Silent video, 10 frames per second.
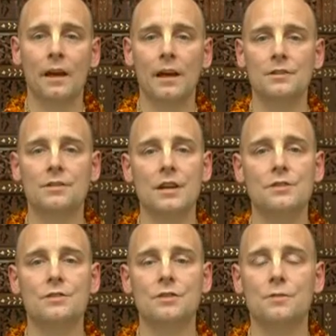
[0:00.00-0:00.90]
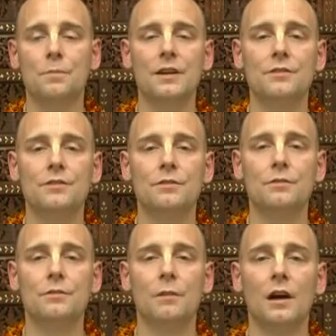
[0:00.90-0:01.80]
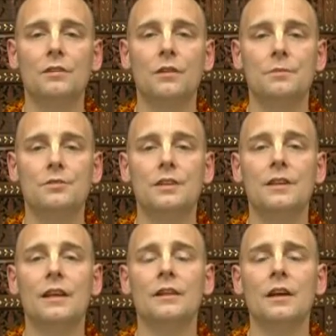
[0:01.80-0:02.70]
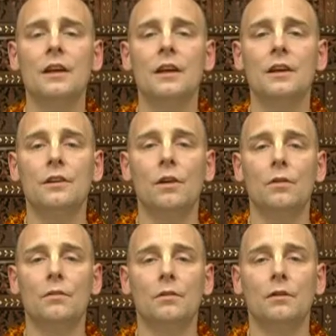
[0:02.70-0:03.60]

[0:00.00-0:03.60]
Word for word: And the sages expressed to Balaramji that, you know,